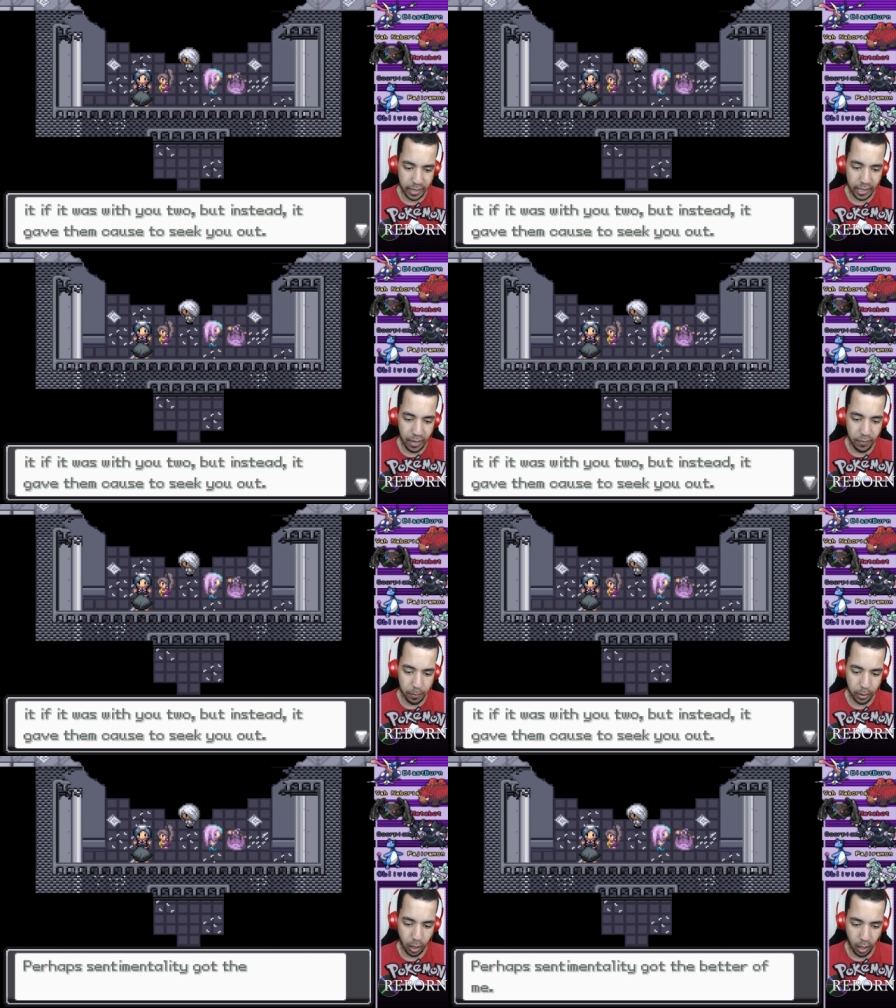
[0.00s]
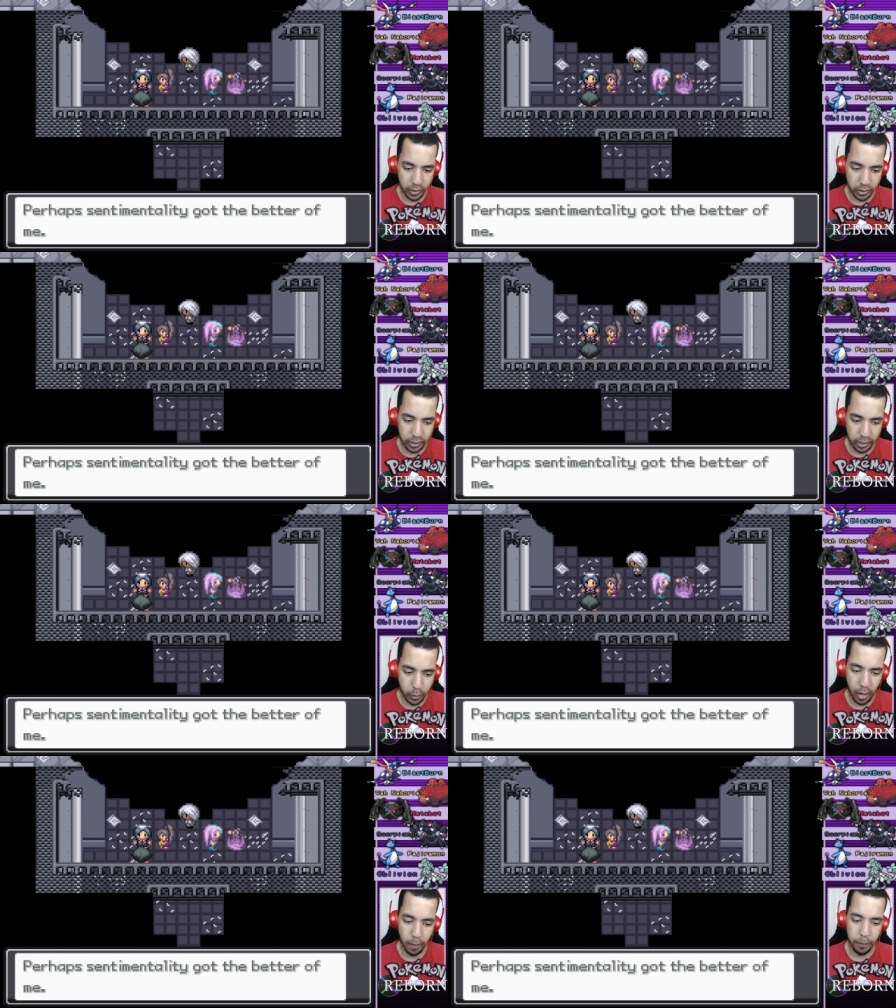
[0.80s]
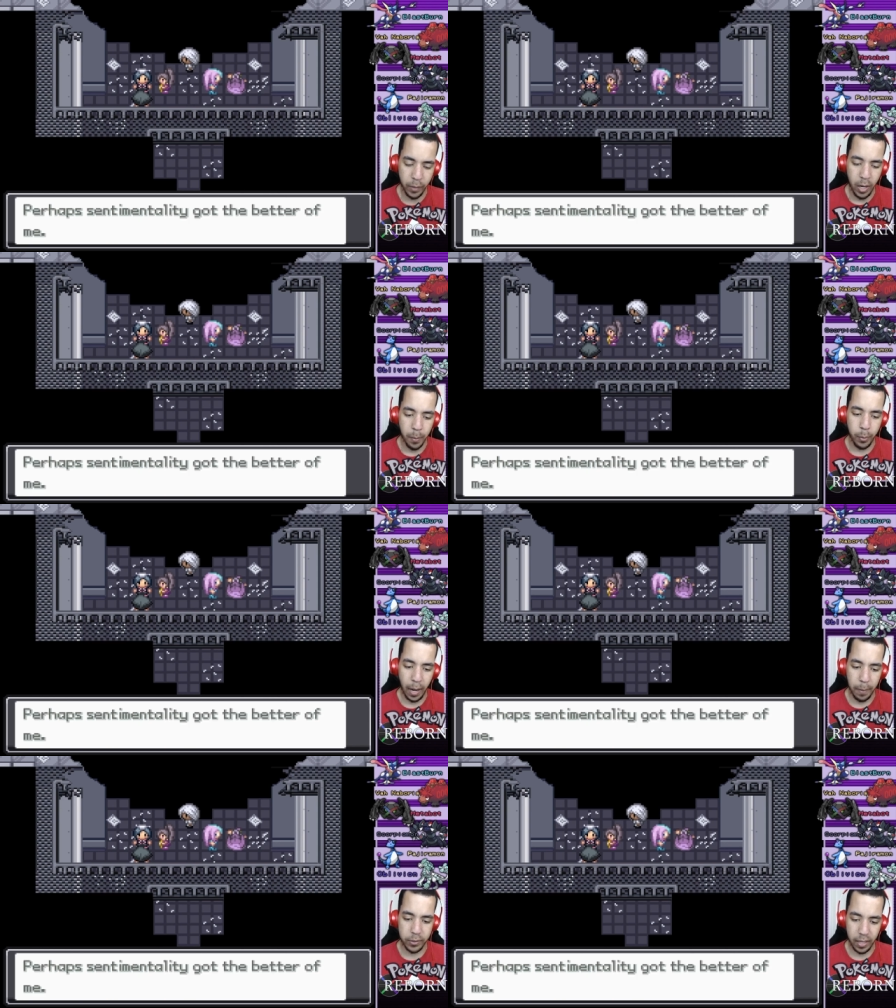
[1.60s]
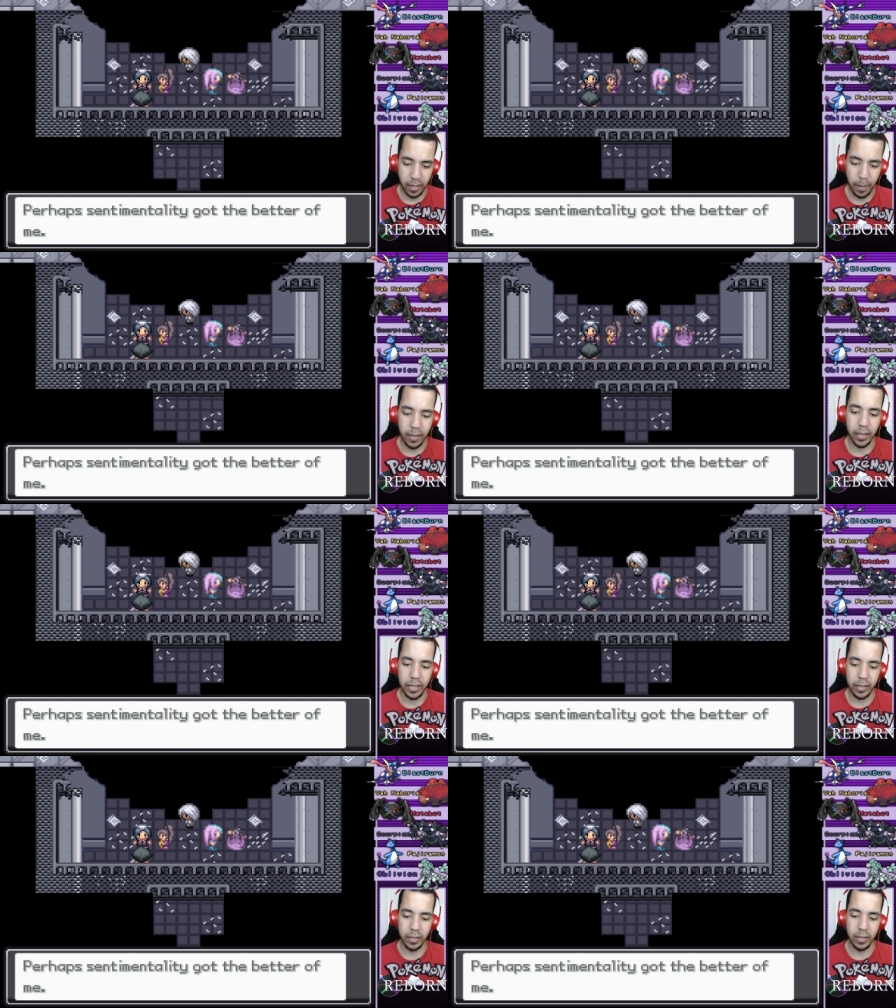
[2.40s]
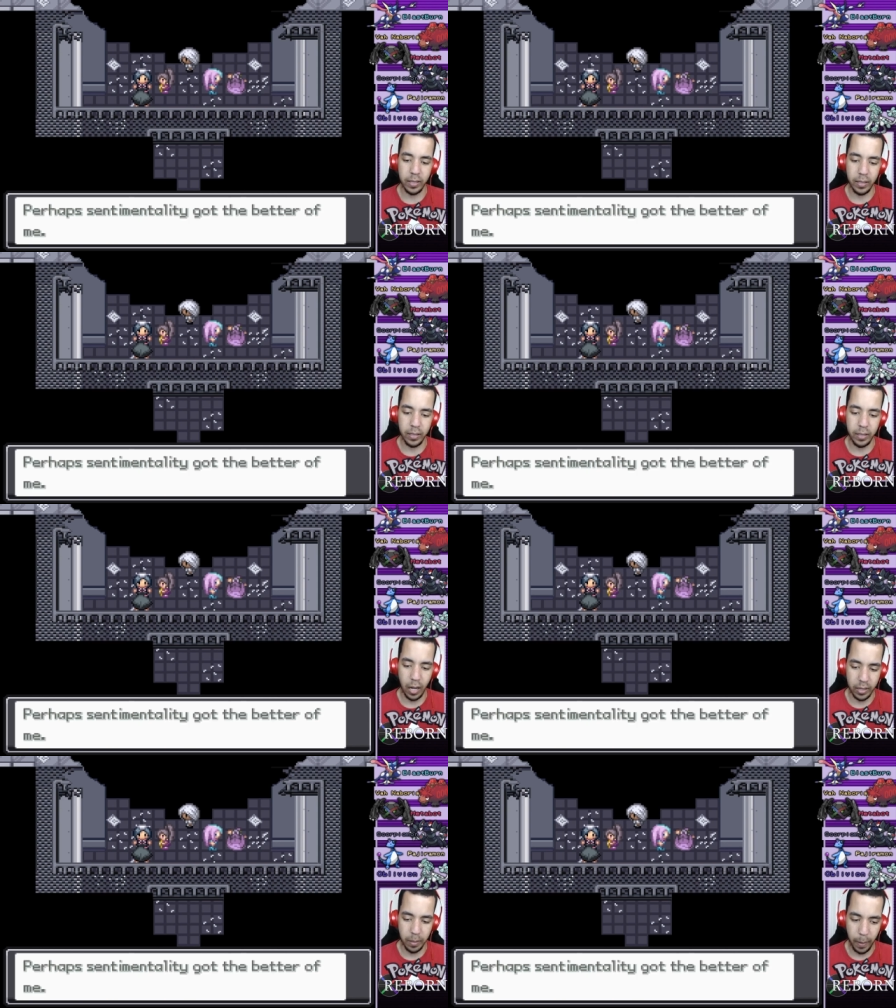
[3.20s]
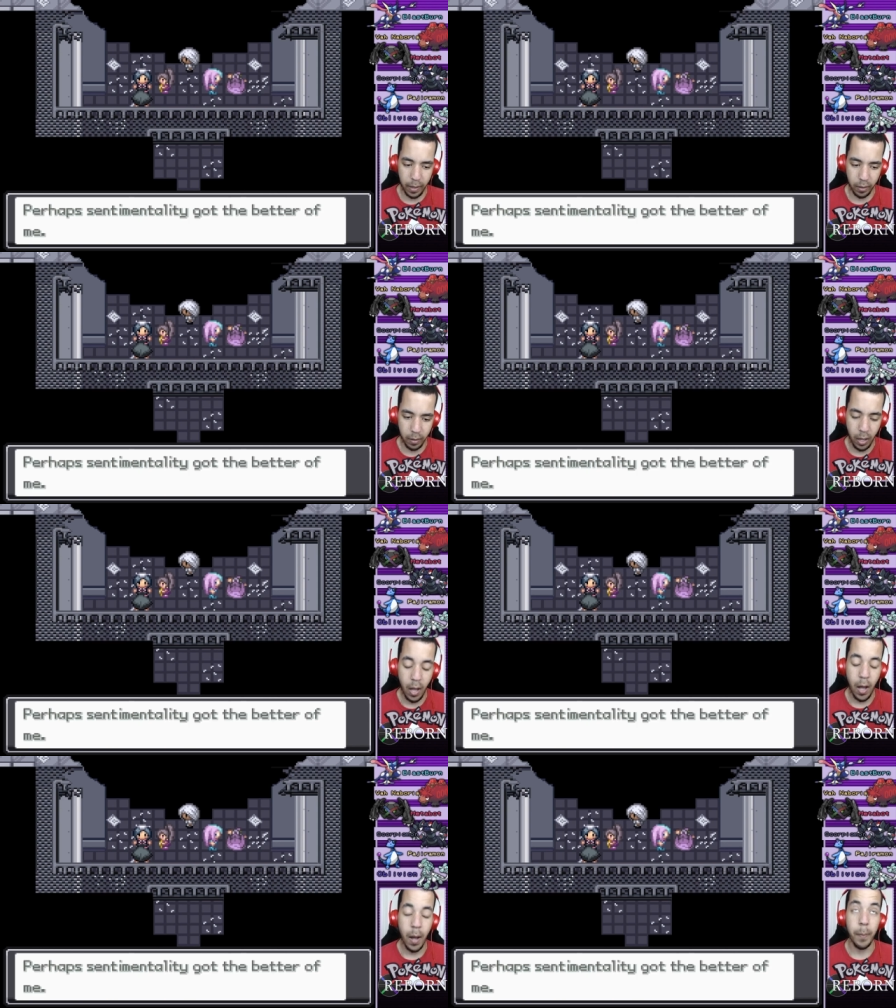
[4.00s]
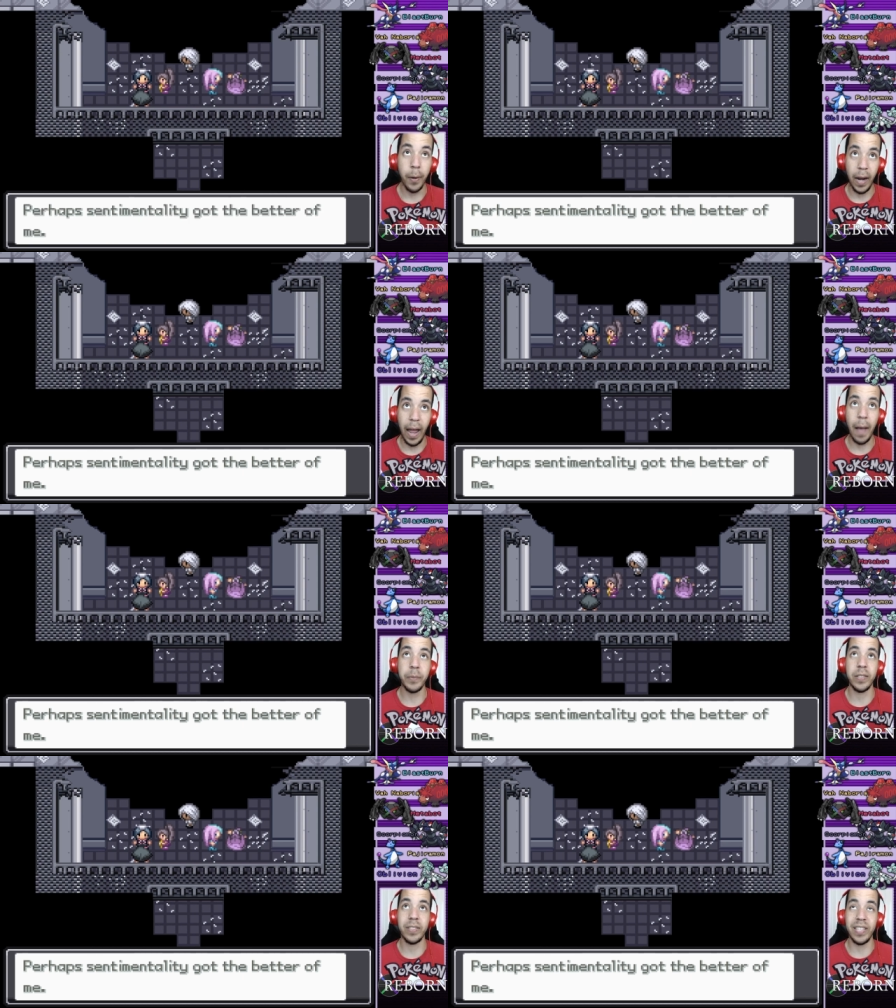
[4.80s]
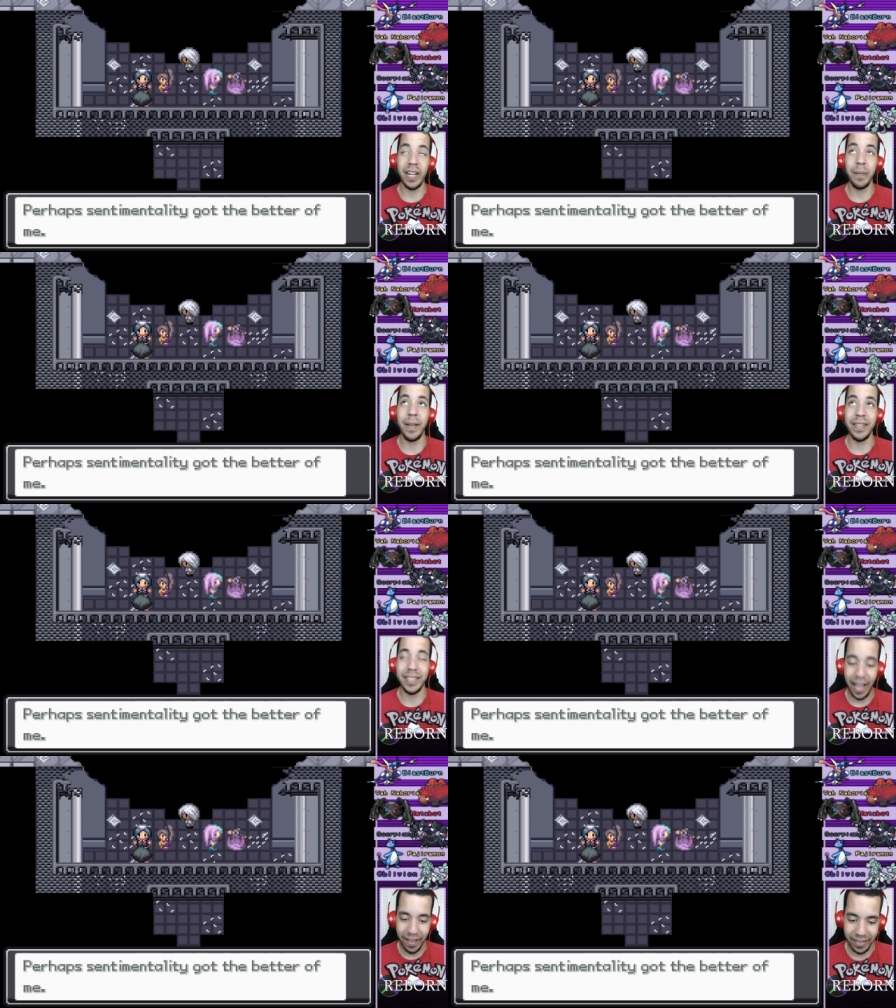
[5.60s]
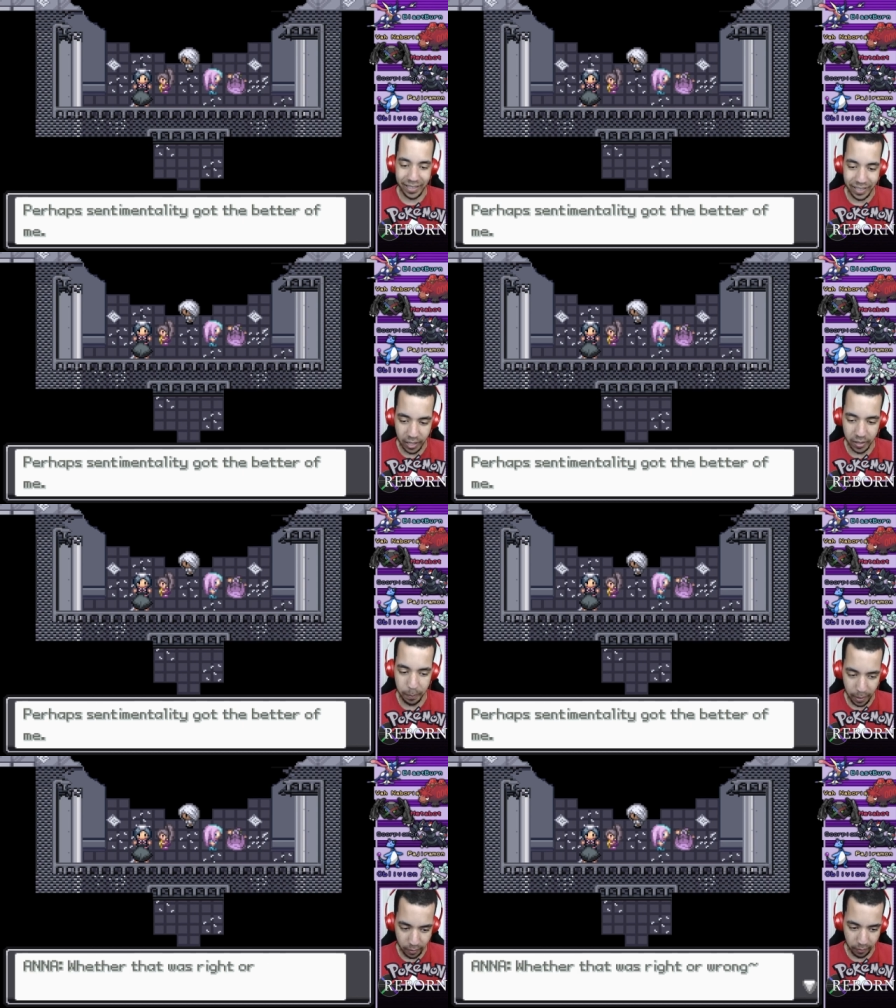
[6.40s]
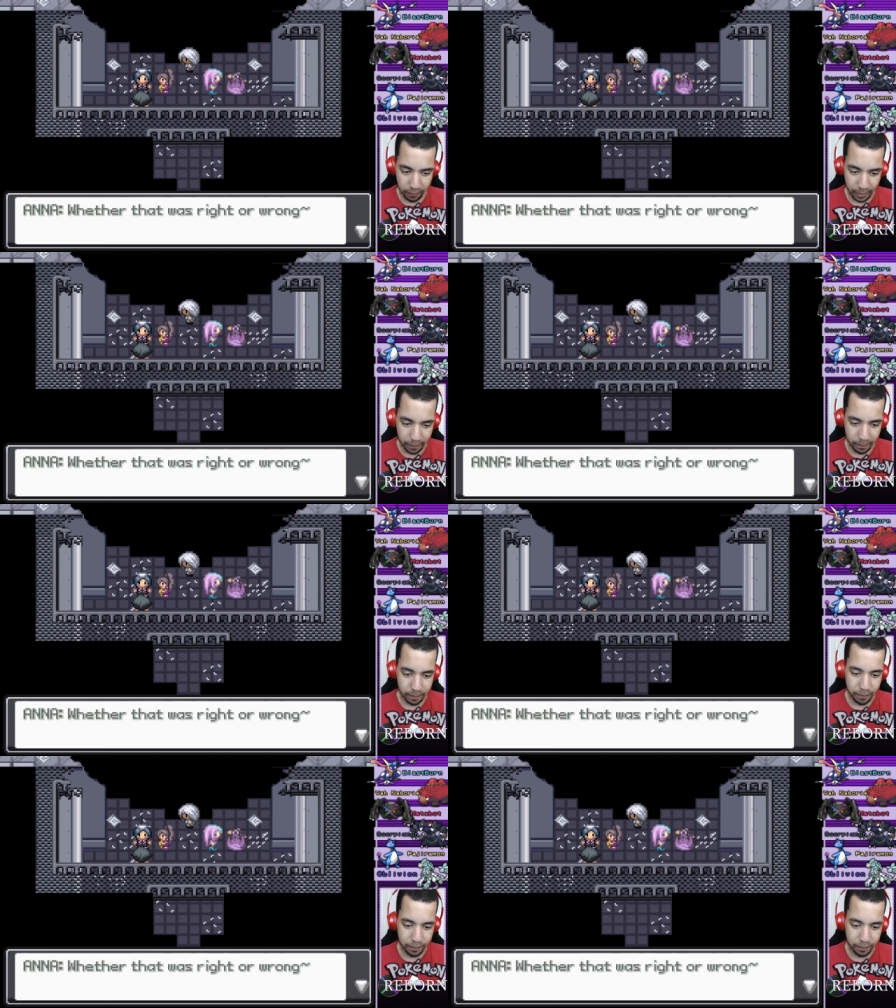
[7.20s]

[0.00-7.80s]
it gave them the cause to seek you out. Perhaps sentimentally got the better. Perhaps sentimentality got the better of me.